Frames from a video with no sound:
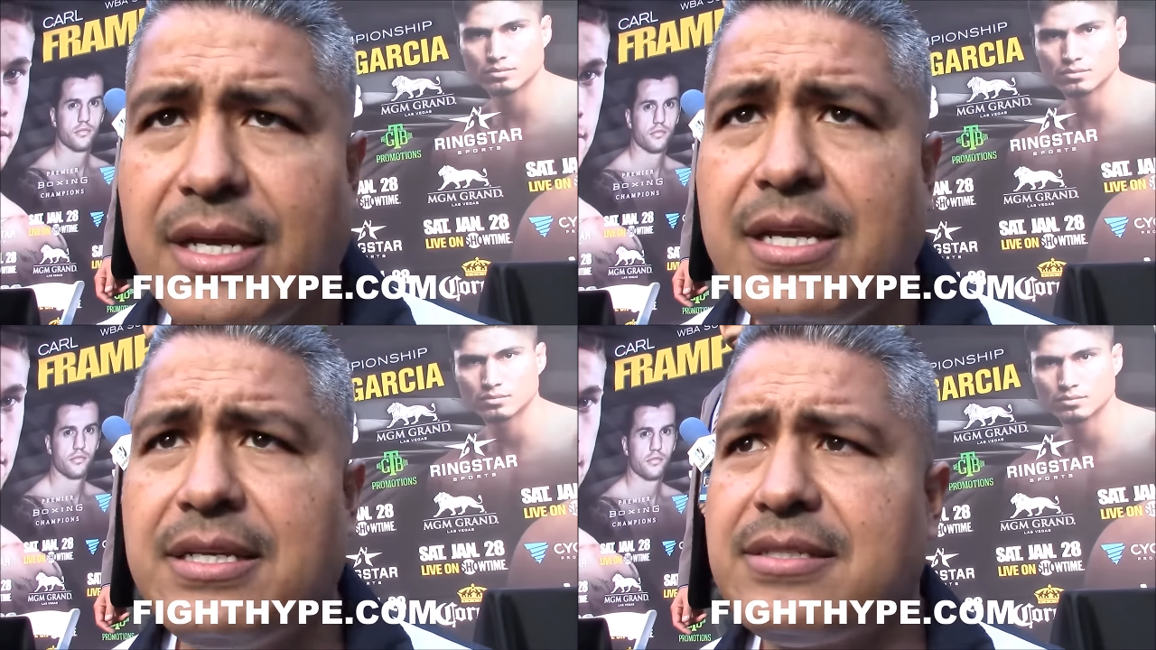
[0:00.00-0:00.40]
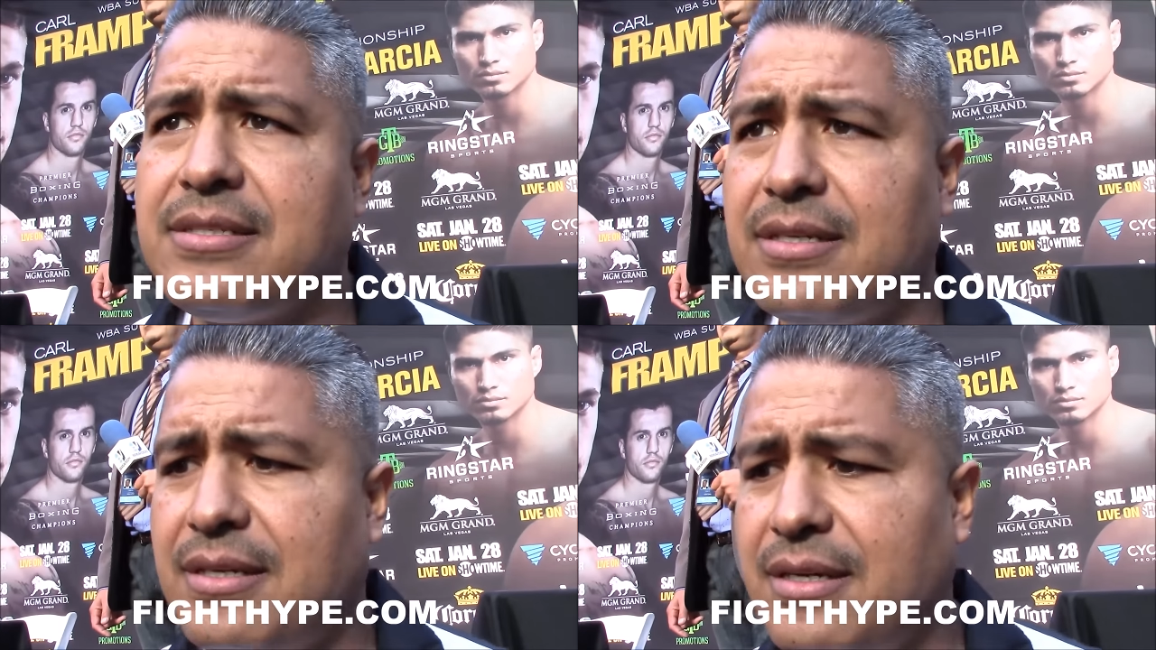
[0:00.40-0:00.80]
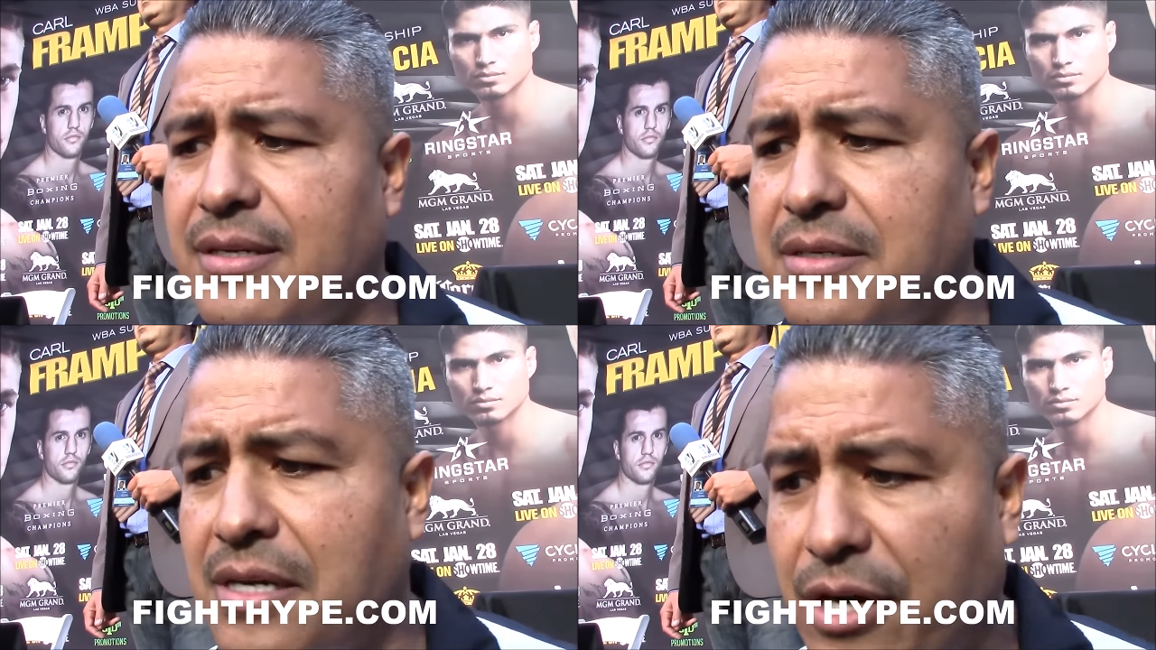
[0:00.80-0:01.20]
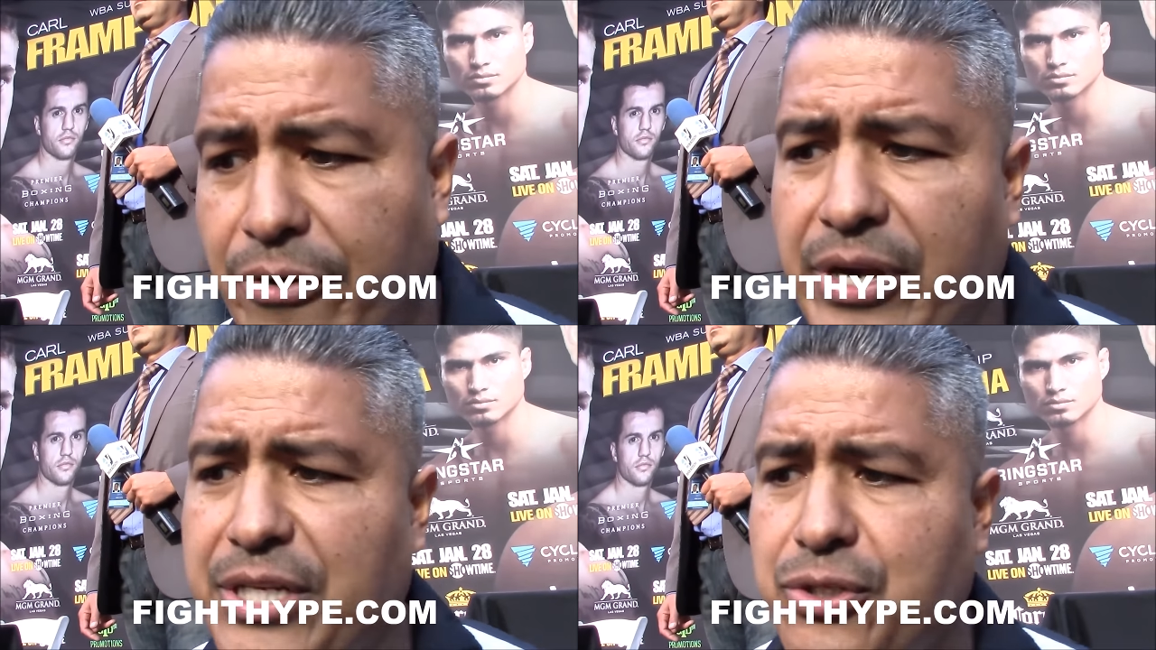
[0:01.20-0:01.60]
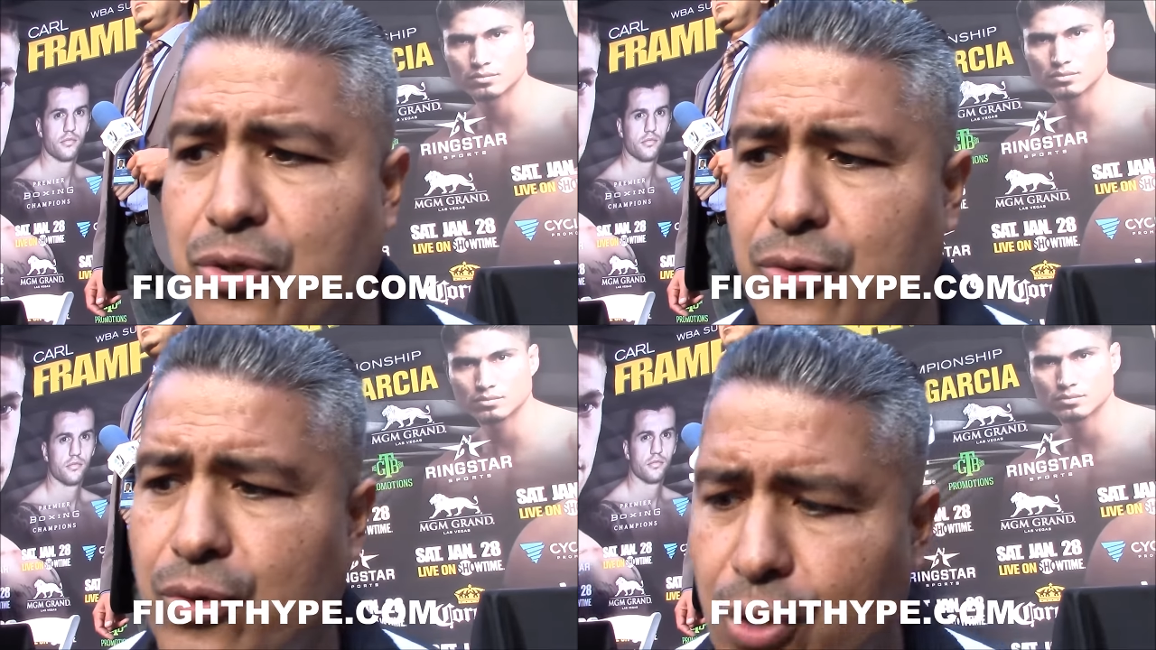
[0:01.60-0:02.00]
Speaker 1: He's uh, hungry
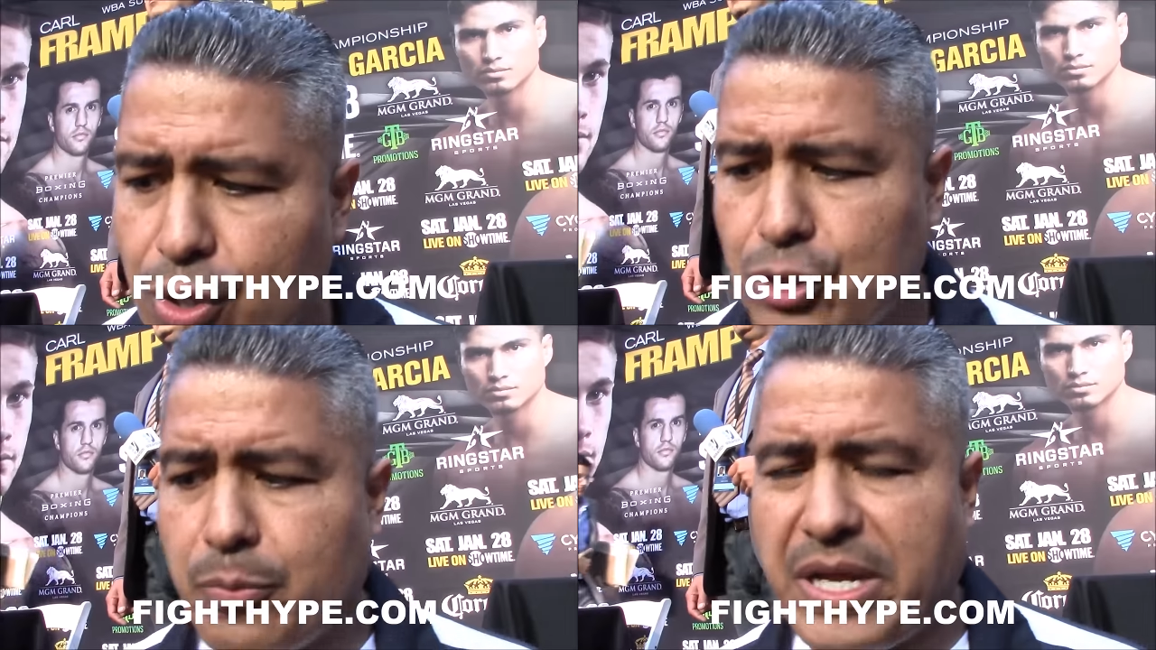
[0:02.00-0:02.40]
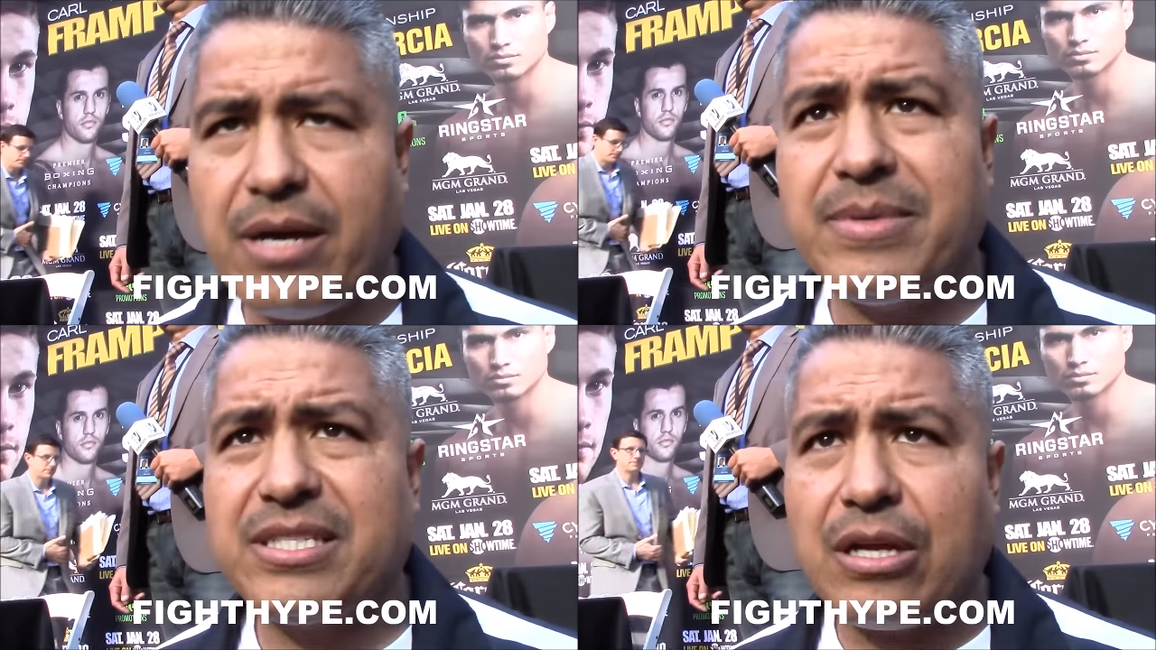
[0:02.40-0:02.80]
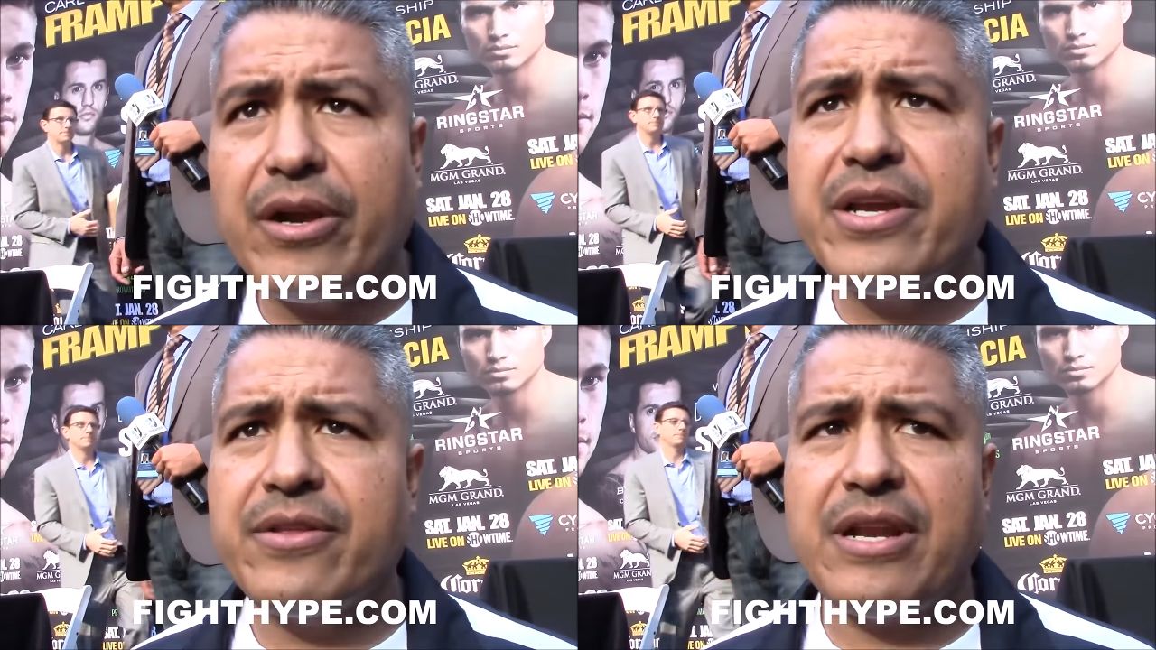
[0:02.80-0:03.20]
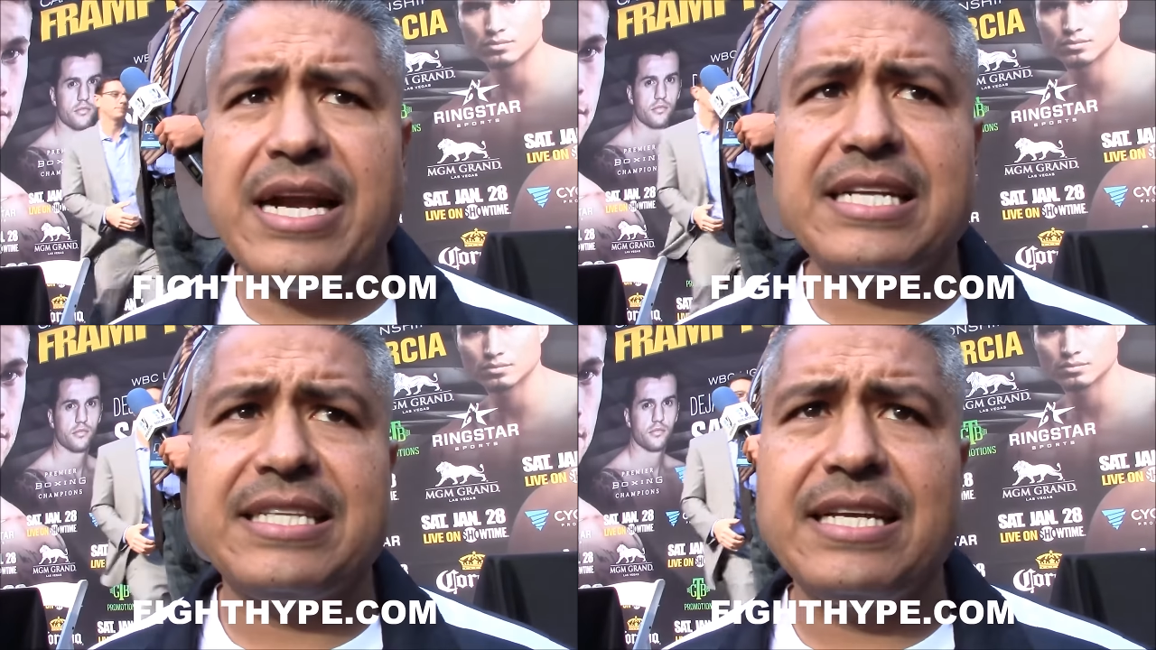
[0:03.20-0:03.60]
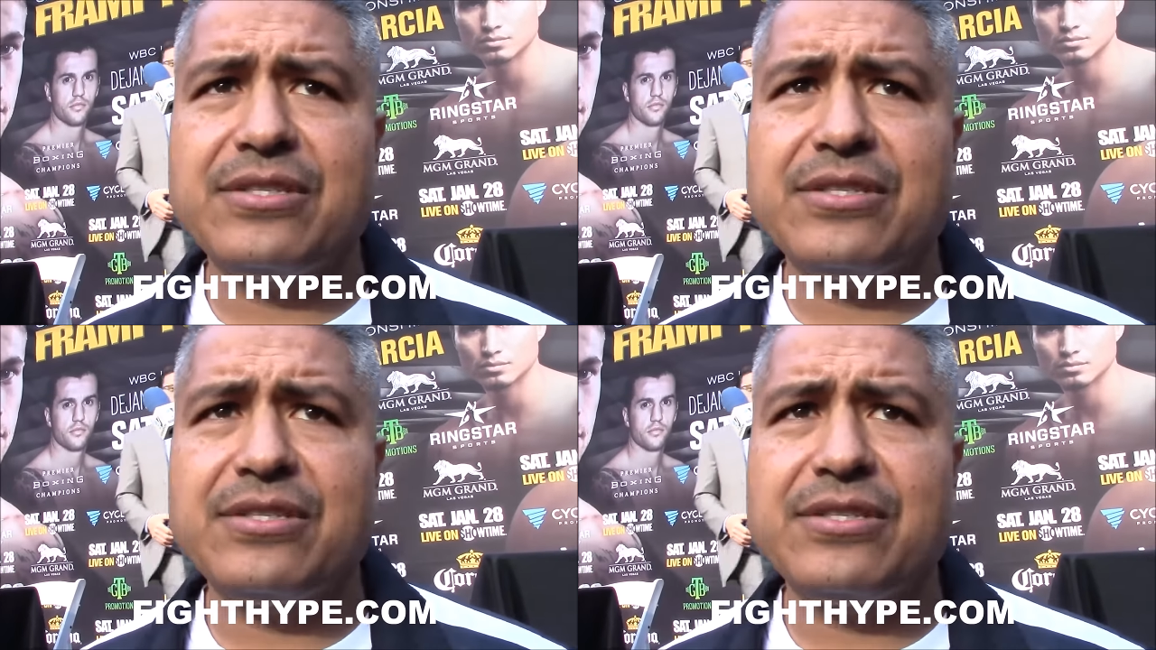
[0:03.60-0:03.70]
to to become a star here in the United States.